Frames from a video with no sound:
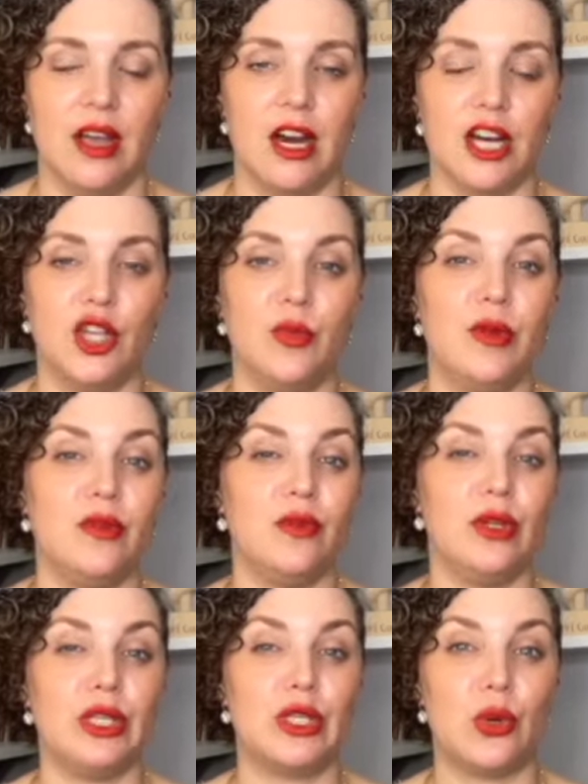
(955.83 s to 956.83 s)
Are you
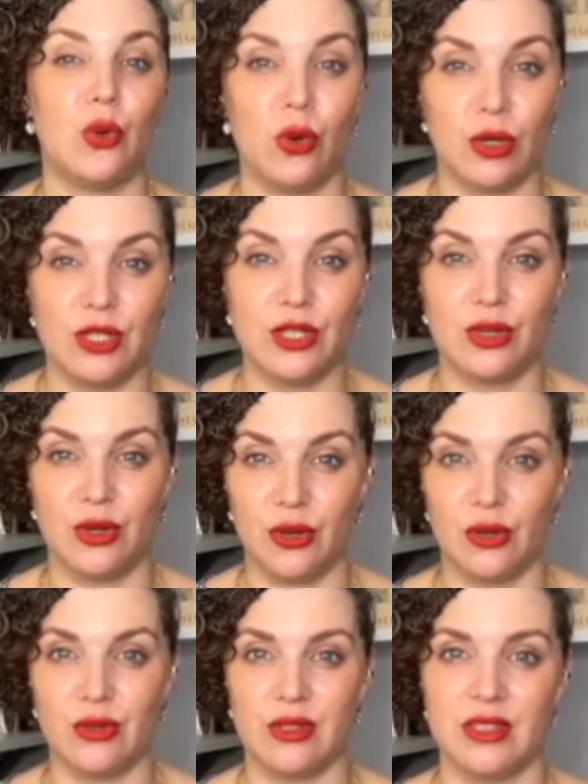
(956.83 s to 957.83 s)
moving towards your
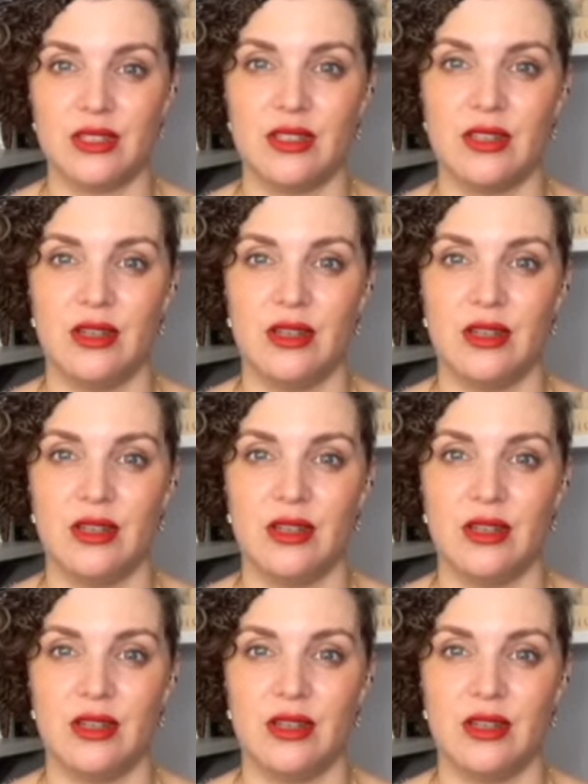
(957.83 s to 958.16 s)
goals